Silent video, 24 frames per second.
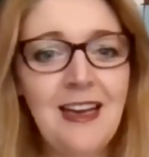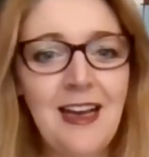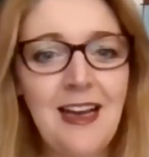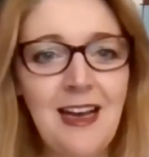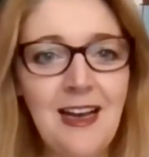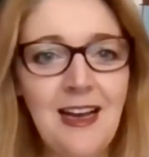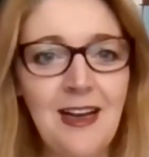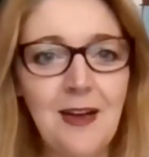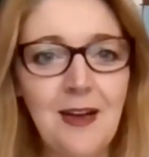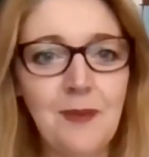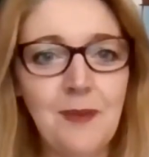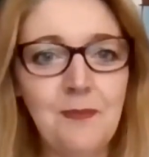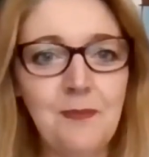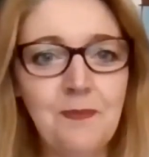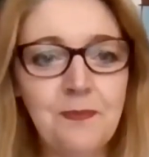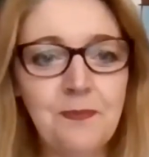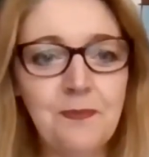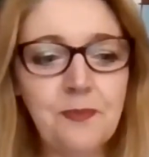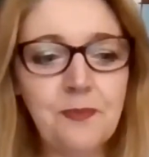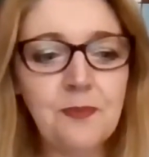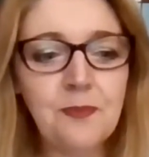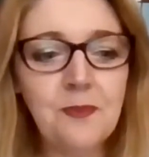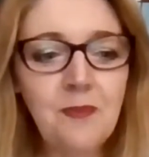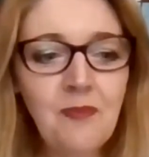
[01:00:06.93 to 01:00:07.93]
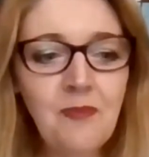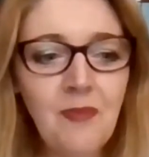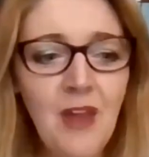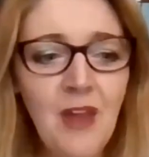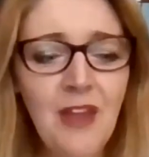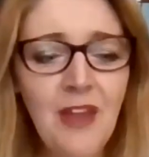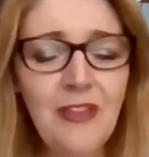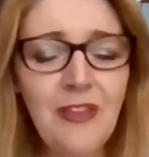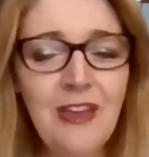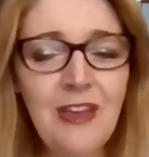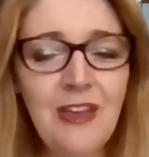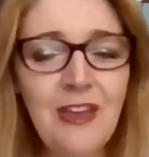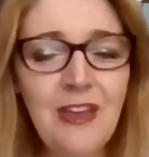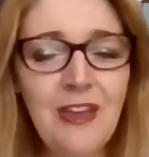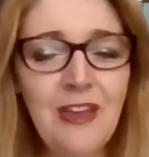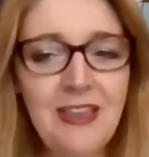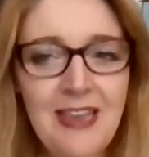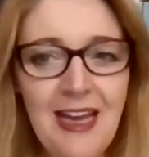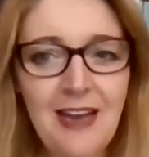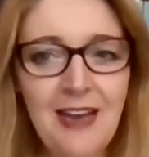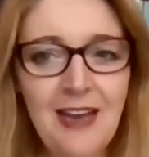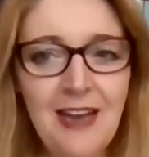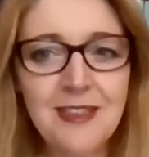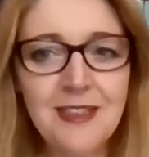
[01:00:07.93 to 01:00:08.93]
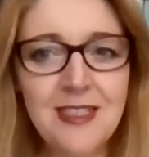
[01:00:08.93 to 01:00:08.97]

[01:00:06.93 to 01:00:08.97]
I think now